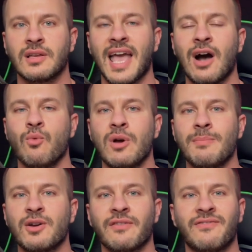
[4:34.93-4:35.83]
how
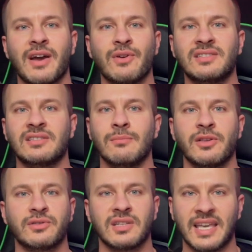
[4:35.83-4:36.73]
women are very
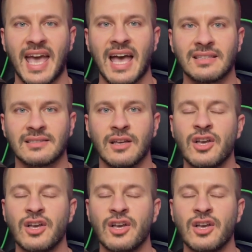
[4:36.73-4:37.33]
similar to cats.